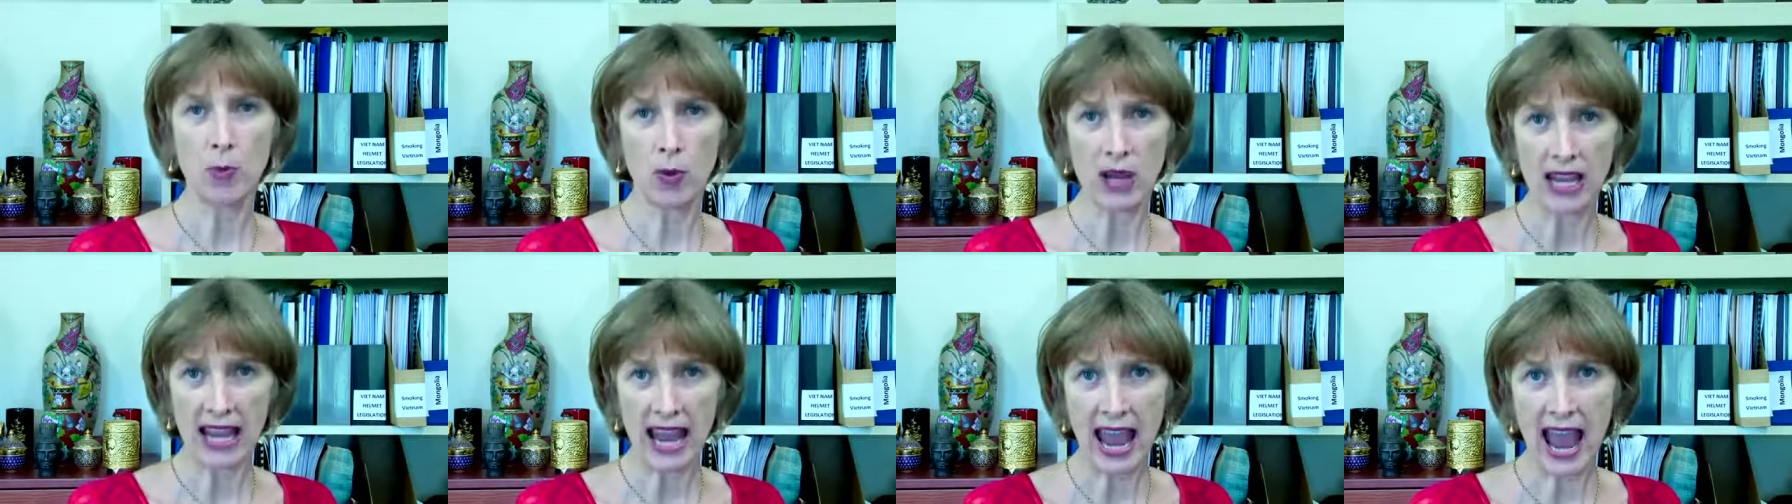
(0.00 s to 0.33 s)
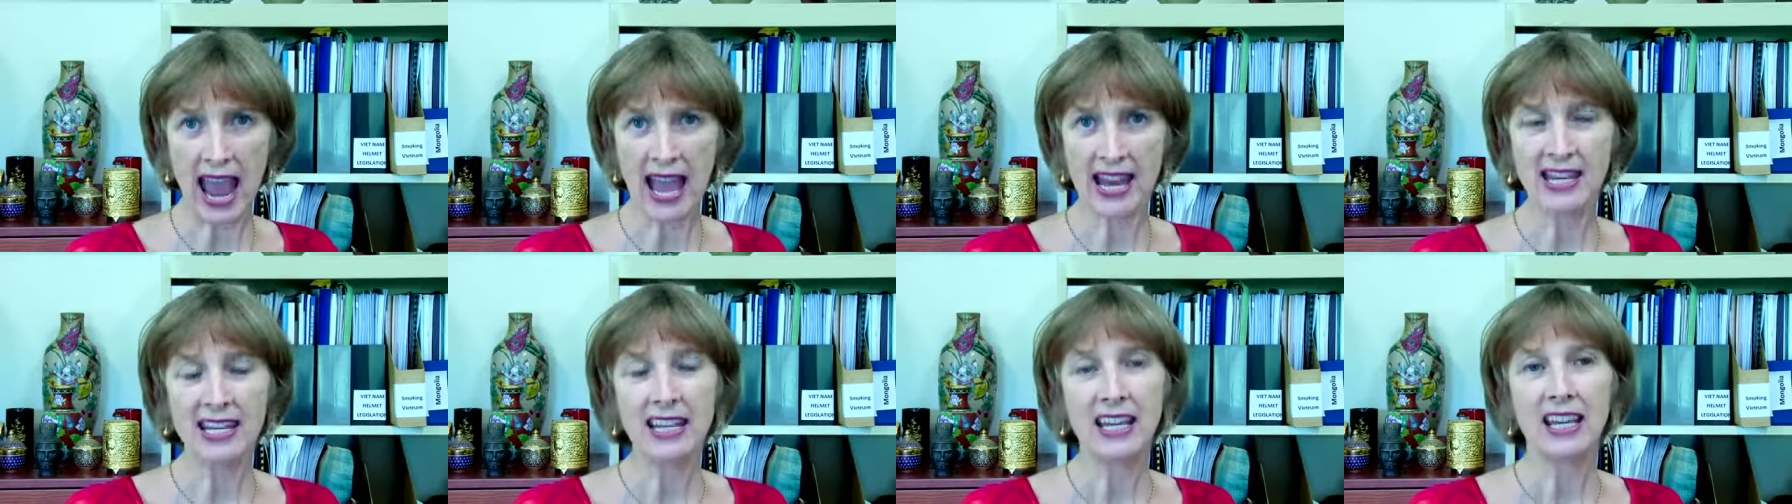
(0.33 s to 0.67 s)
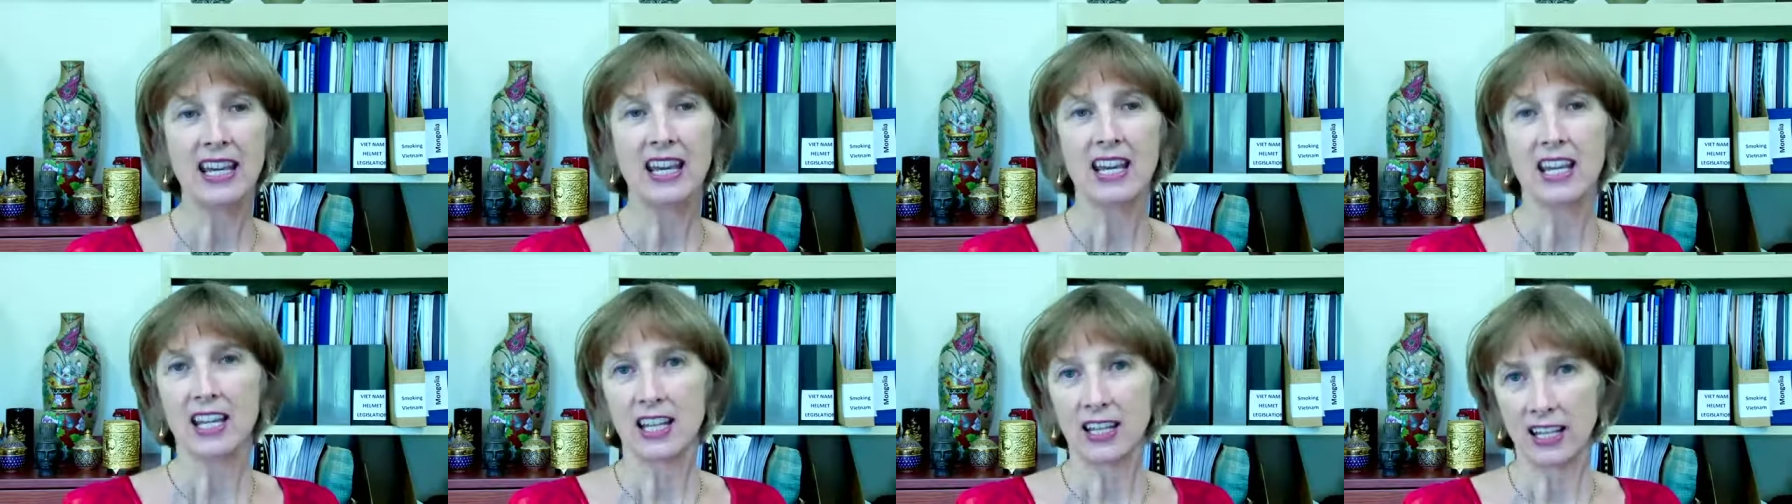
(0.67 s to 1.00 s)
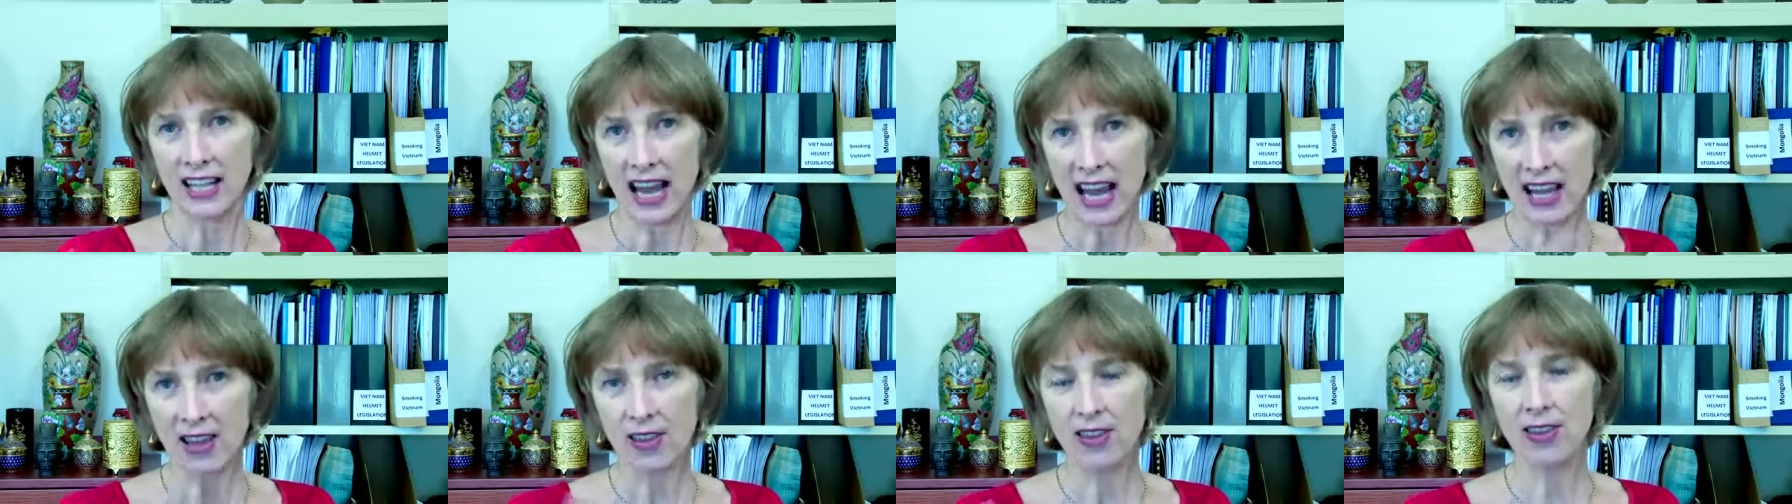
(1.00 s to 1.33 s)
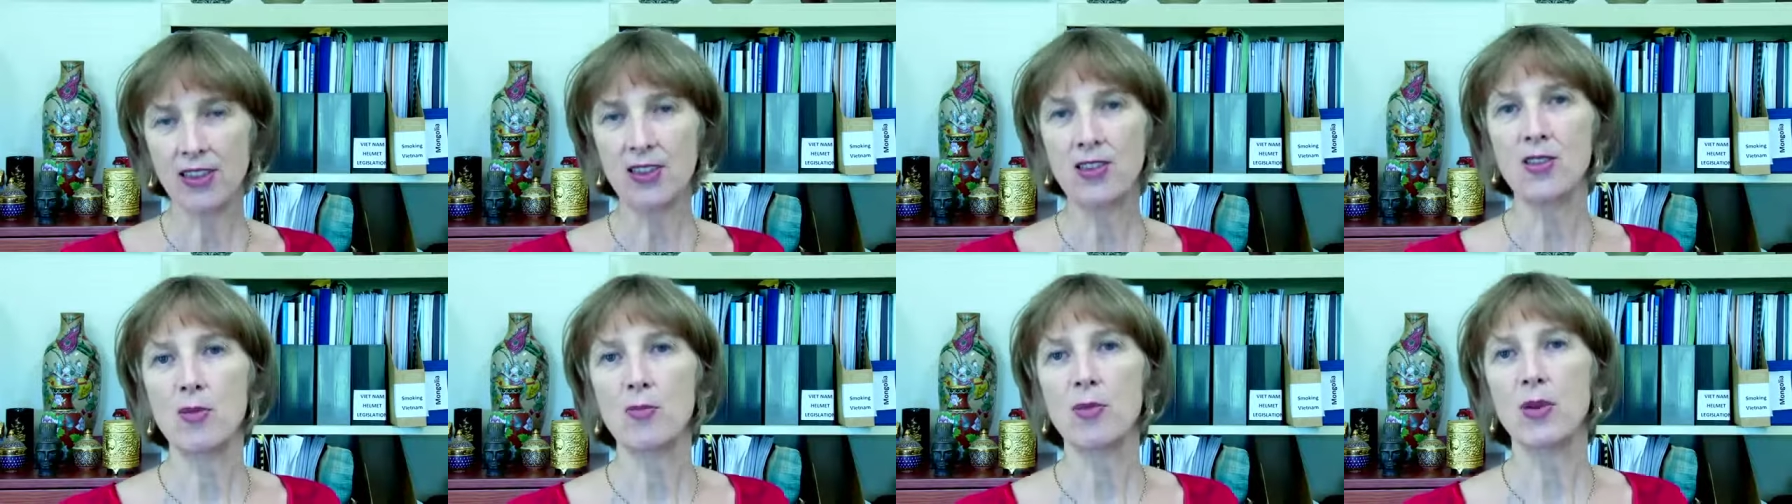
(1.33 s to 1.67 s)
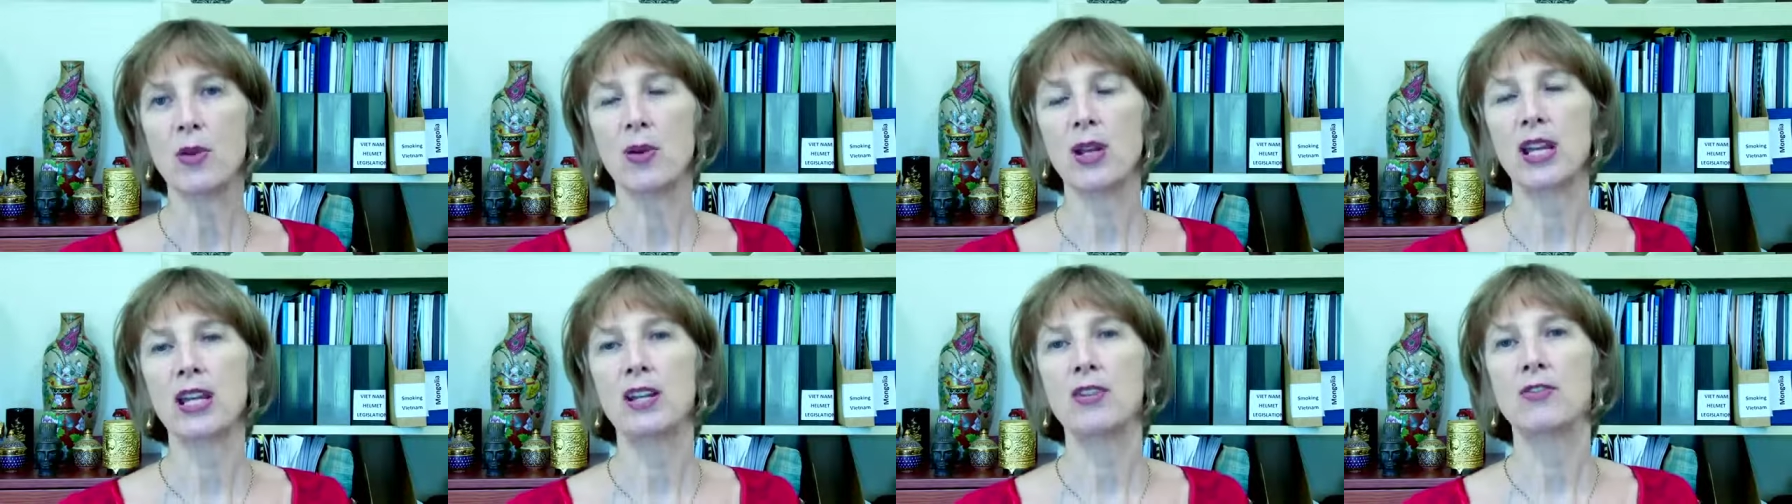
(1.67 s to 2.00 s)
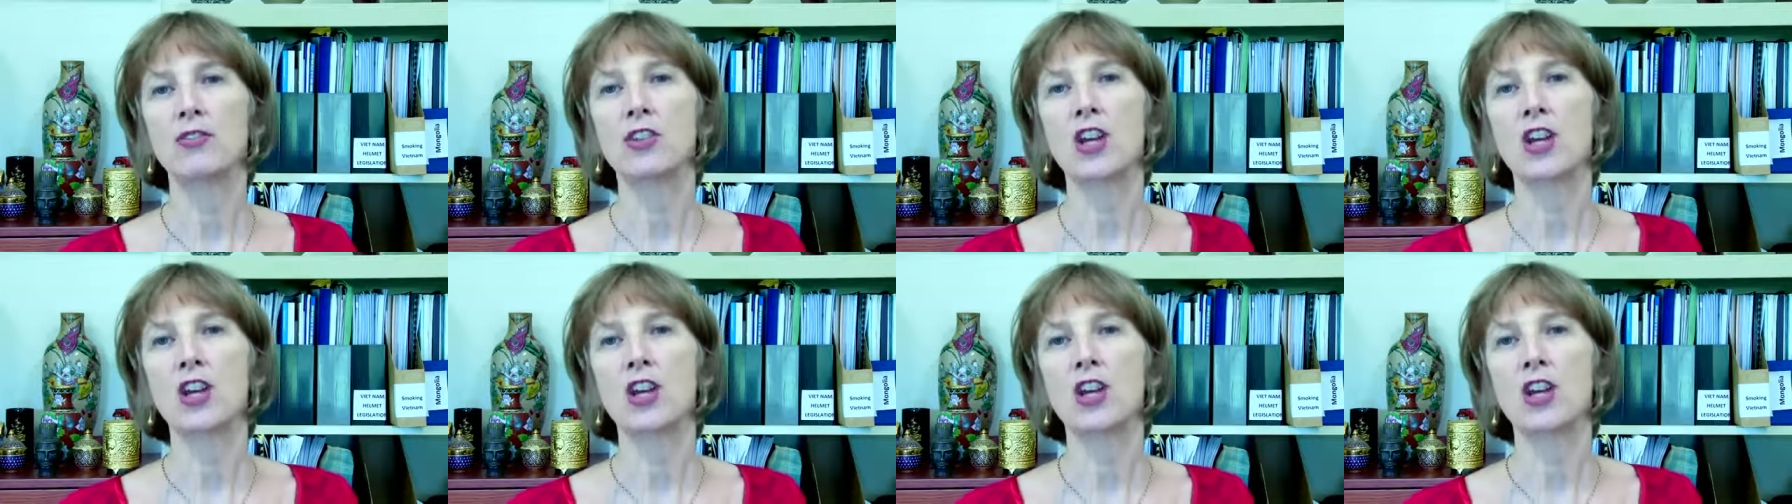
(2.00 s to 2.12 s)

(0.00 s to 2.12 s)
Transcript: We can lengthen the period of